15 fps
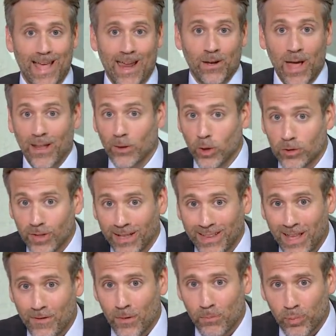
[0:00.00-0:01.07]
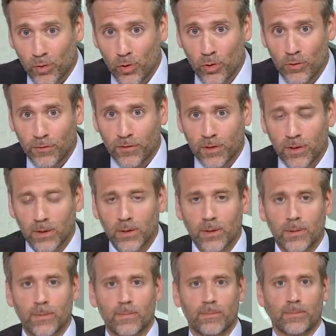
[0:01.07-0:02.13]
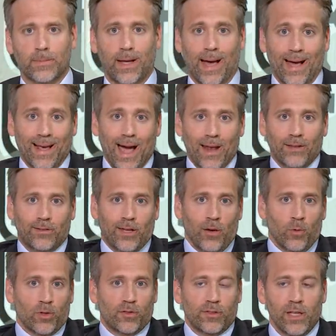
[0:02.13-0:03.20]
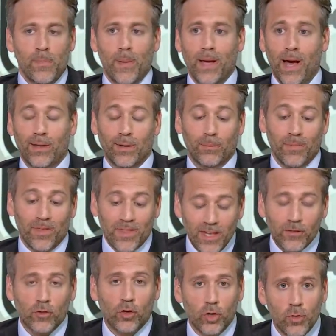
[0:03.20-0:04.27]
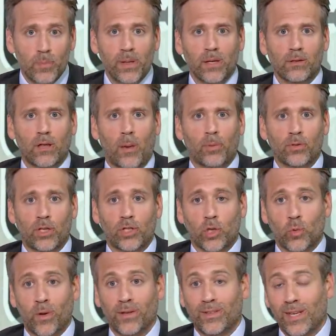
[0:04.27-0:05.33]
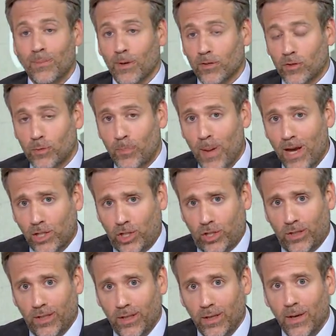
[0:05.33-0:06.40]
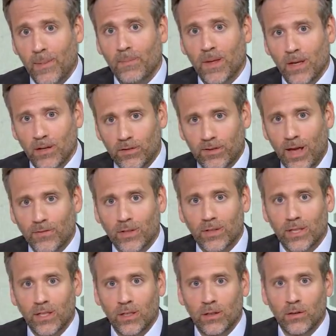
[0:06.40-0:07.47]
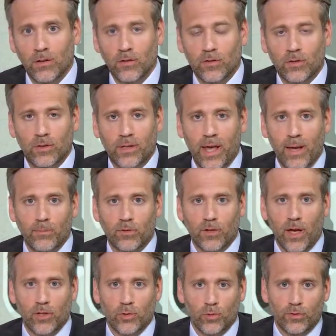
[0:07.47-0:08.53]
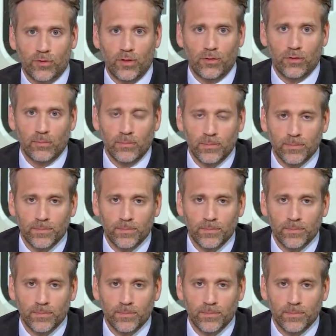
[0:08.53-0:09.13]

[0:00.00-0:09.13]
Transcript: and, and looks like they've improved, I got to say we're sleeping on them. This could be a double digit win team, especially in a 17 game schedule season.